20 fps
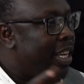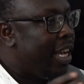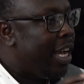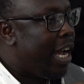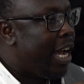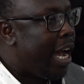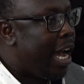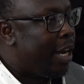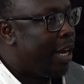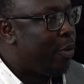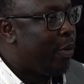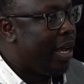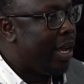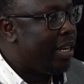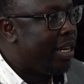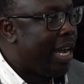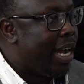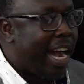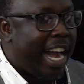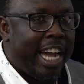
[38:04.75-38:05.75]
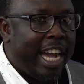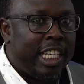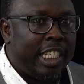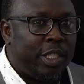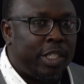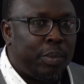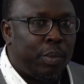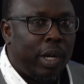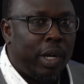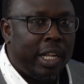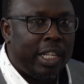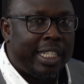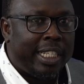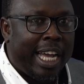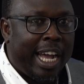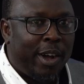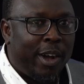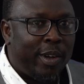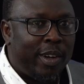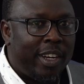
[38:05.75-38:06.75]
and when the eyes melt
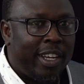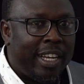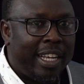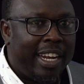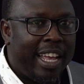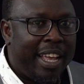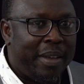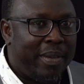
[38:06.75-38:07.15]
down and